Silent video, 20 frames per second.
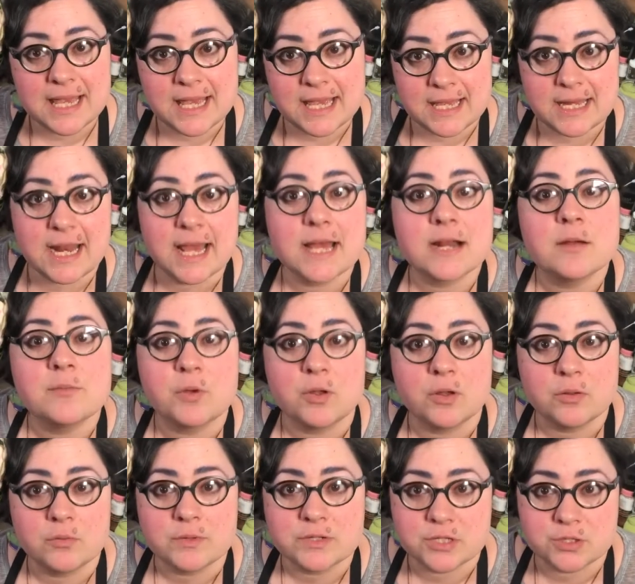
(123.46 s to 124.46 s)

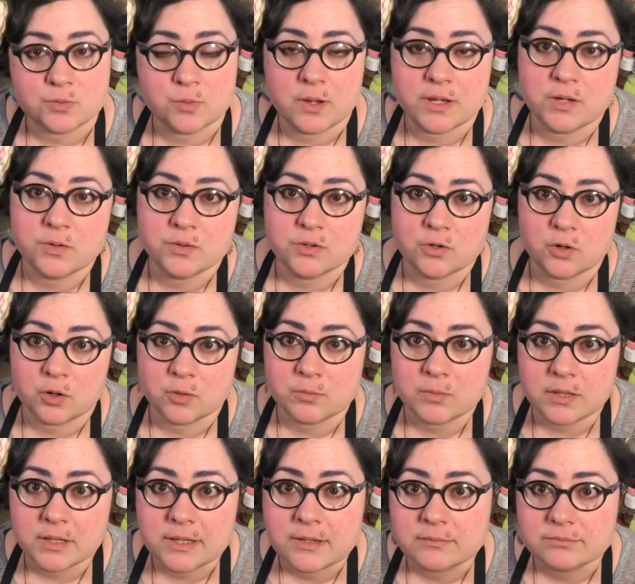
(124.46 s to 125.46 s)
inedible, which is what you would
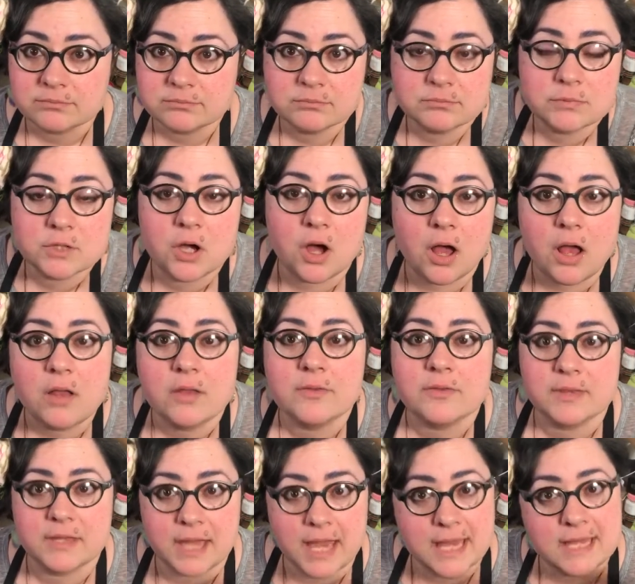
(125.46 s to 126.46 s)
normally call
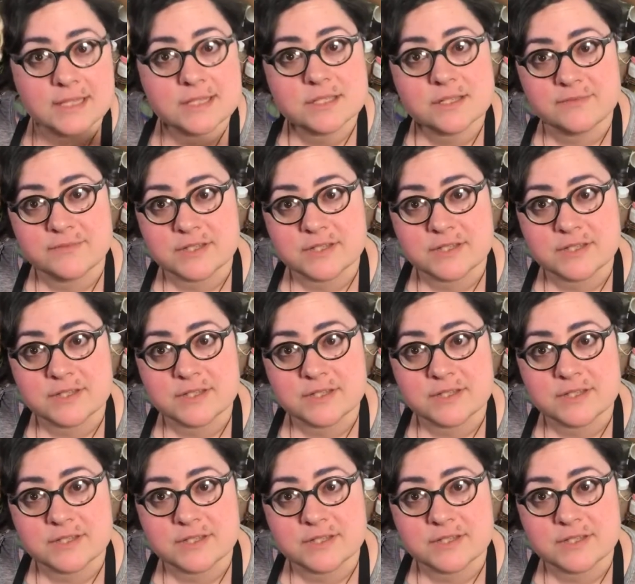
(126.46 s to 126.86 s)
the ends of